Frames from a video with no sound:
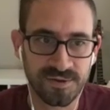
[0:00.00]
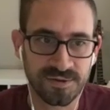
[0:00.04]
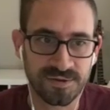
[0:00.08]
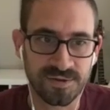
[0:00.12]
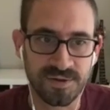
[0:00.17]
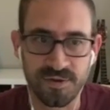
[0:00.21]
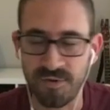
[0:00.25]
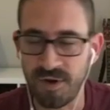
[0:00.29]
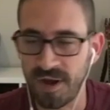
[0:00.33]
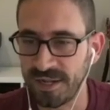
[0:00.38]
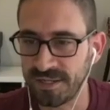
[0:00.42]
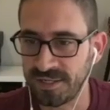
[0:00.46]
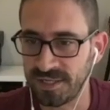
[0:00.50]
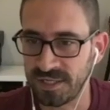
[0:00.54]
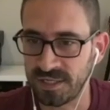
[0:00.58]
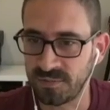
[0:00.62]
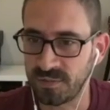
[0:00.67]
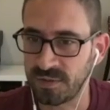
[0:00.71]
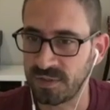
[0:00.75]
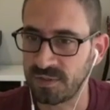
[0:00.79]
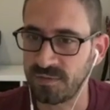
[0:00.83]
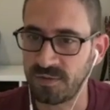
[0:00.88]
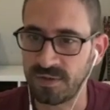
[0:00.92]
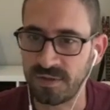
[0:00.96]
nuances
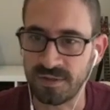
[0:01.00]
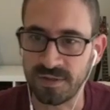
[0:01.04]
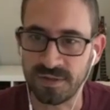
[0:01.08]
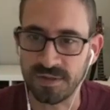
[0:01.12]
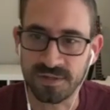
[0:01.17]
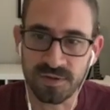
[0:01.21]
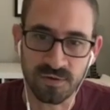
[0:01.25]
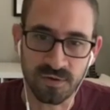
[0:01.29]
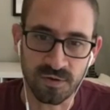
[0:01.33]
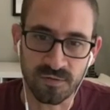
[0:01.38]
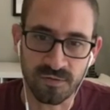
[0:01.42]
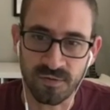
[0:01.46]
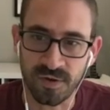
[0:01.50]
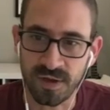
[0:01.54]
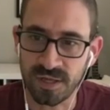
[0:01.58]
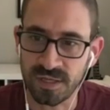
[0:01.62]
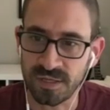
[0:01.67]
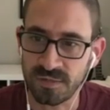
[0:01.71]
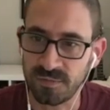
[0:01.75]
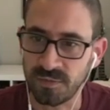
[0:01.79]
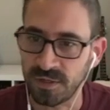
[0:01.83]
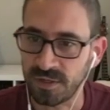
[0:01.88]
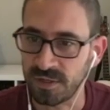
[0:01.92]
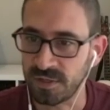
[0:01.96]
between the two of
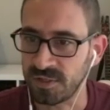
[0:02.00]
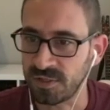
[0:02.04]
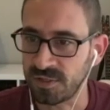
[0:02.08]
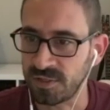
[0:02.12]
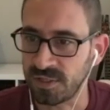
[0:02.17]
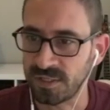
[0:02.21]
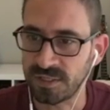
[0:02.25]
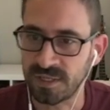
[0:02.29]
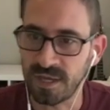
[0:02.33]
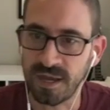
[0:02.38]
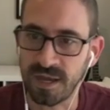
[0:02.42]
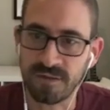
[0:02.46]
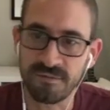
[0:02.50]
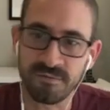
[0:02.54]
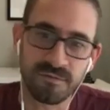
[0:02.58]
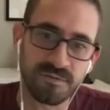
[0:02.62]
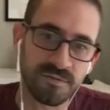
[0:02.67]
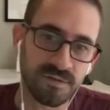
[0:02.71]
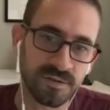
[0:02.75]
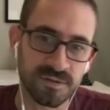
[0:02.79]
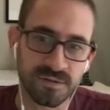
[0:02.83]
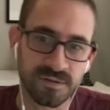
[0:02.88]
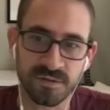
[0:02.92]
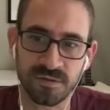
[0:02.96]
us because she's got
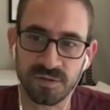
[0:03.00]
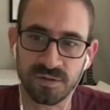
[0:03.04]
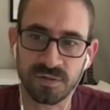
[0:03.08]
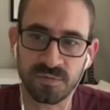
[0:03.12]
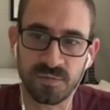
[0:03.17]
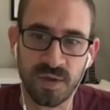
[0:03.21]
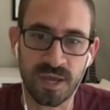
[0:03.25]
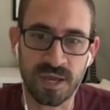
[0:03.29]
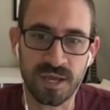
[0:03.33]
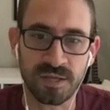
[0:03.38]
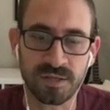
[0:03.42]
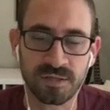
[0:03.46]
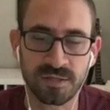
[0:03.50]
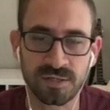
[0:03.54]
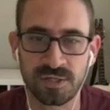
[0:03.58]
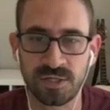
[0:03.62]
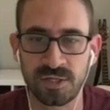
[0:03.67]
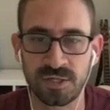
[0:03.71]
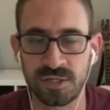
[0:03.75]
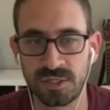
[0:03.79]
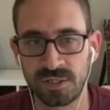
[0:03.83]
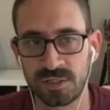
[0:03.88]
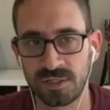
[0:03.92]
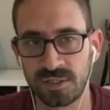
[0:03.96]
physical space.
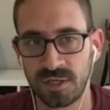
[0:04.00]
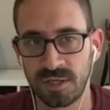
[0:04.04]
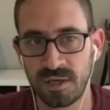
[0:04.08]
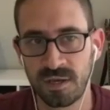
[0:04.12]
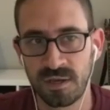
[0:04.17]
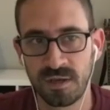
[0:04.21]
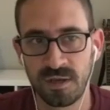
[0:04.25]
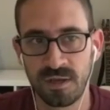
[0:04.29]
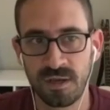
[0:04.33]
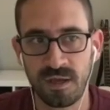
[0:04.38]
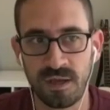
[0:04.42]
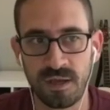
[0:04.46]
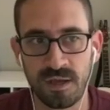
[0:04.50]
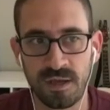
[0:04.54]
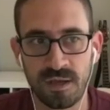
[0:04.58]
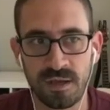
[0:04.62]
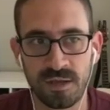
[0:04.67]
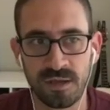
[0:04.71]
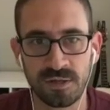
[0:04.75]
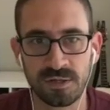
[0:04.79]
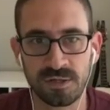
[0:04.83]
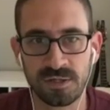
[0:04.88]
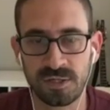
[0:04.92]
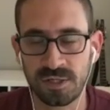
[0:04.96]
She's
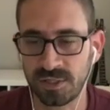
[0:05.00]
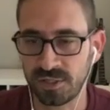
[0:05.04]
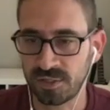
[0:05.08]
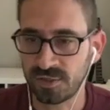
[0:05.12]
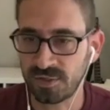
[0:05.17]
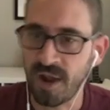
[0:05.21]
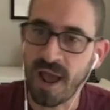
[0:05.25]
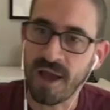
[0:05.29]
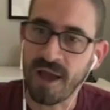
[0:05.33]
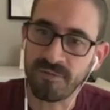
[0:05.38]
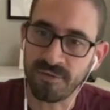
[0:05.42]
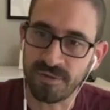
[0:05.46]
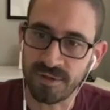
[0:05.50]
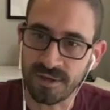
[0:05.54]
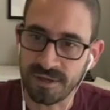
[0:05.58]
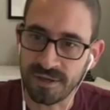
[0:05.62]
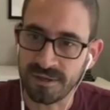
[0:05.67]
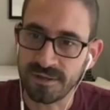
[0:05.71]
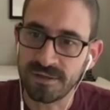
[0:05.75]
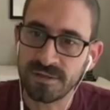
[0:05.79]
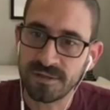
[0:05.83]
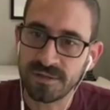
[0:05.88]
traveling.